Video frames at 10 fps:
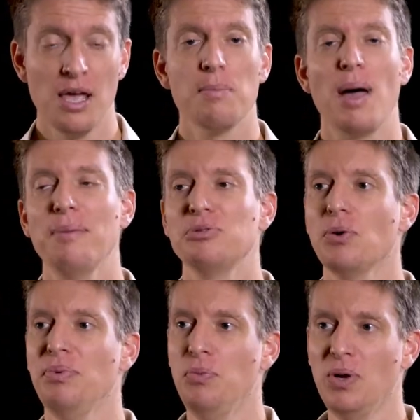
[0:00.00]
Perhaps they'll
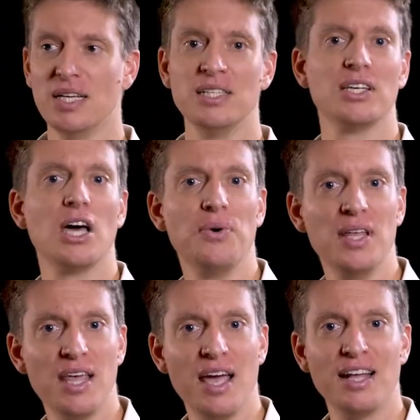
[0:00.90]
be willing to go in
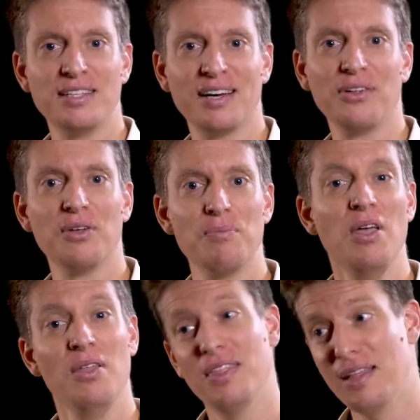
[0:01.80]
there and tell them
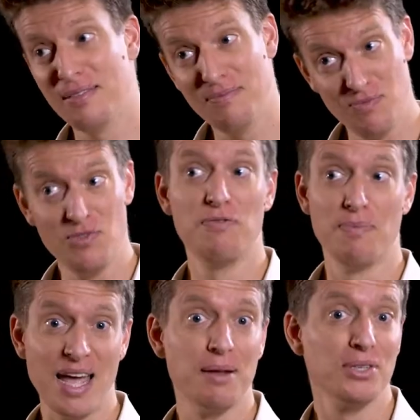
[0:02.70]
that you've
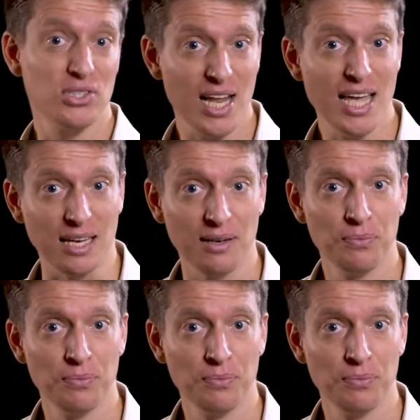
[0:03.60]
made a mistake,